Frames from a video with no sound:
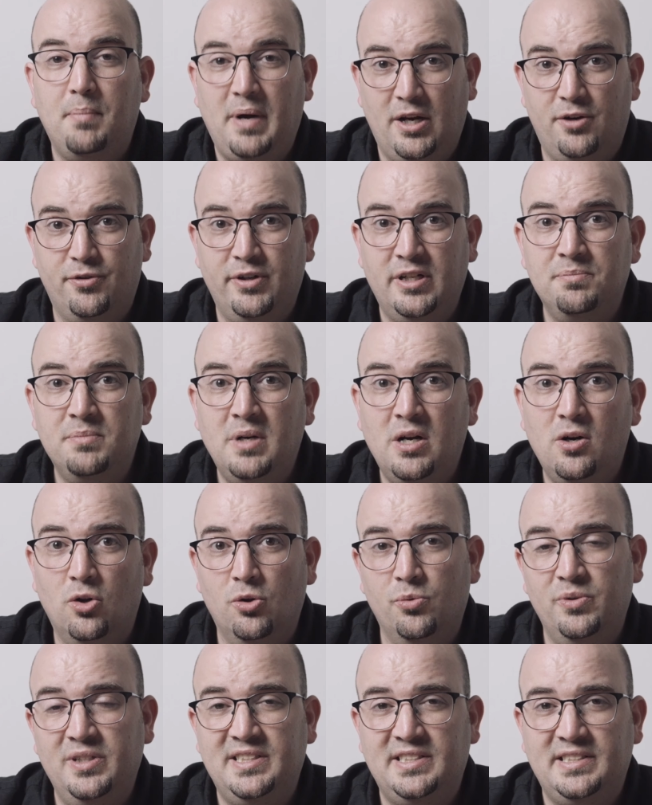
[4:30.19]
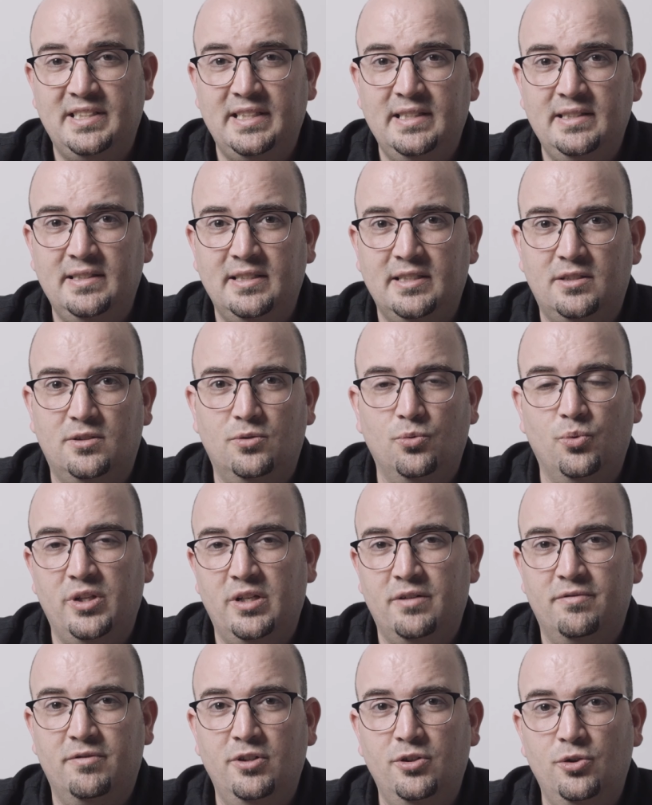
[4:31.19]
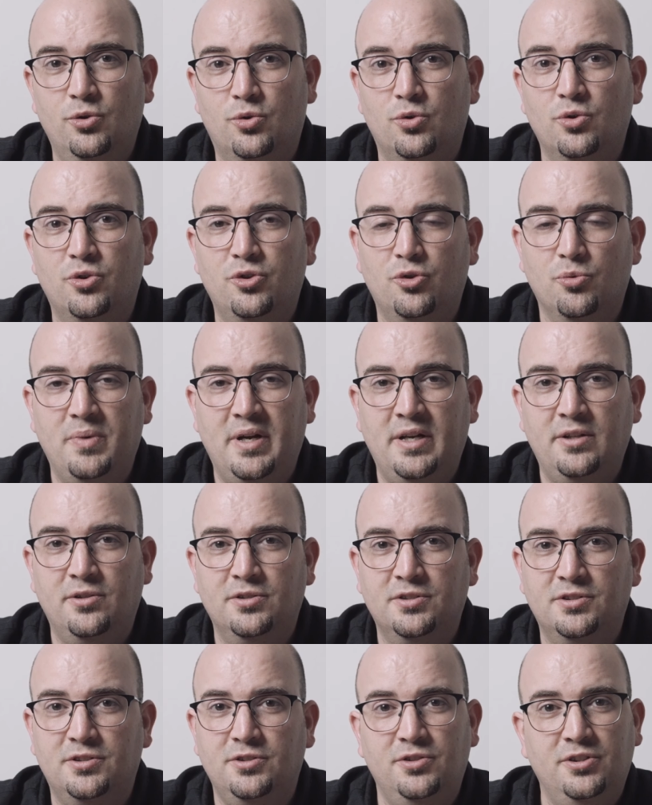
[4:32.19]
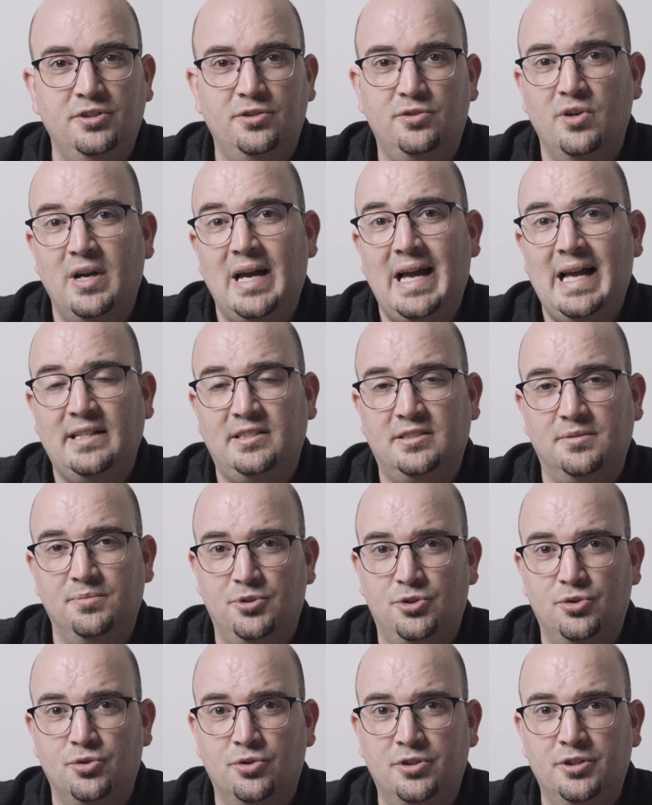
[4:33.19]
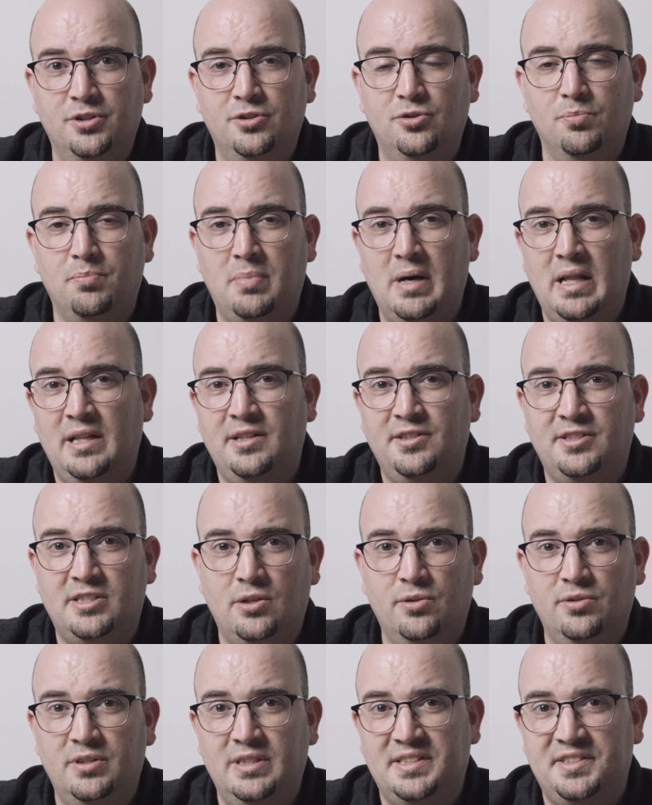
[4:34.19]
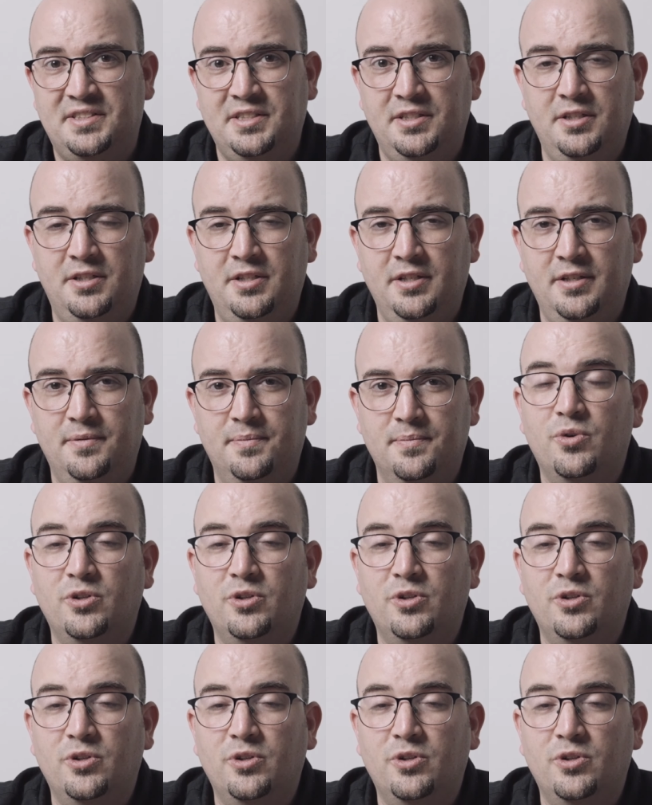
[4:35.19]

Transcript: My grandma always said that whenever you cook tomatoes, you need to add some sugar to balance out the acidity.